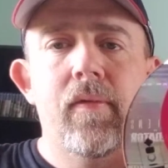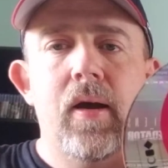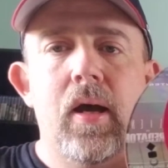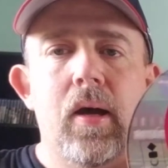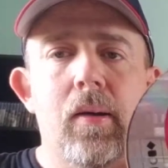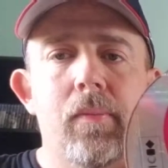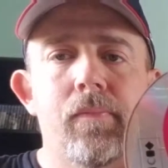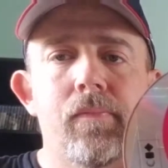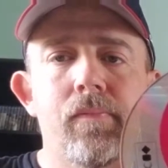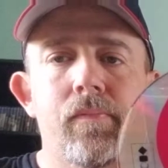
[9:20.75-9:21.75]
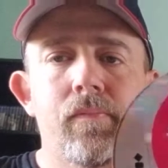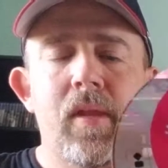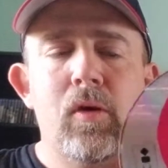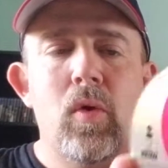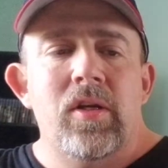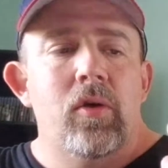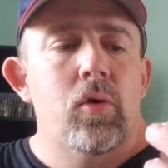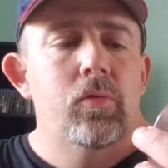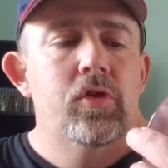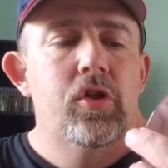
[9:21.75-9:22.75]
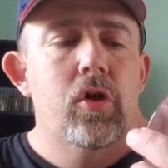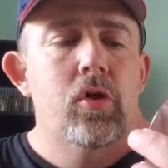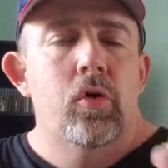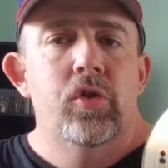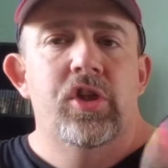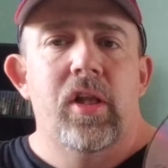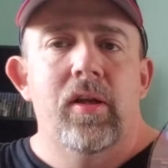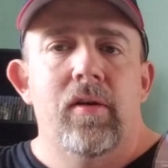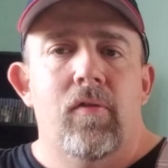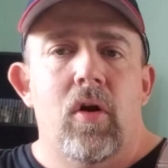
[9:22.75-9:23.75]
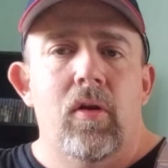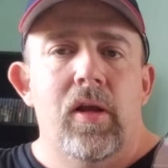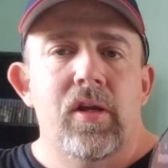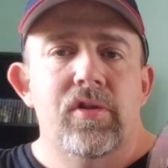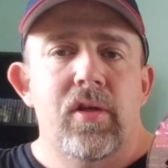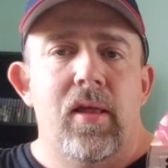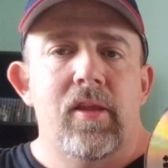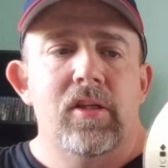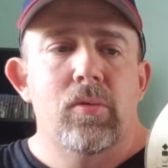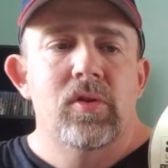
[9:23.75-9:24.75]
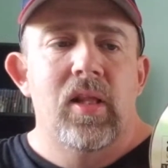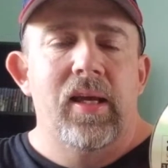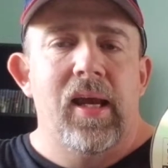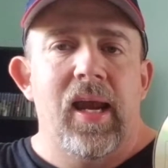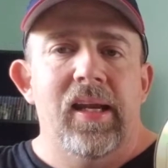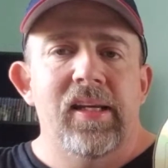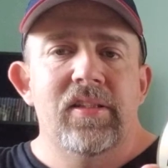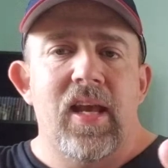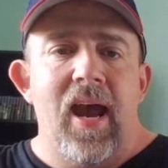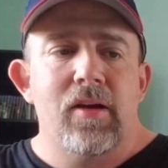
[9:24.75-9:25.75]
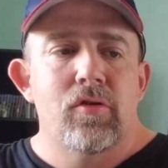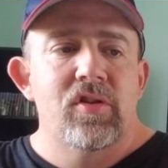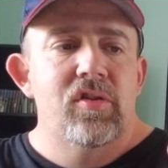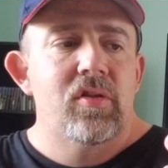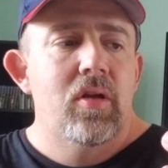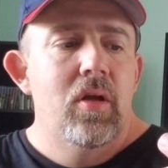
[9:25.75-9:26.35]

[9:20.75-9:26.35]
I'm not quite sure who Shelley Duvall is. I think she was like an 80s actress.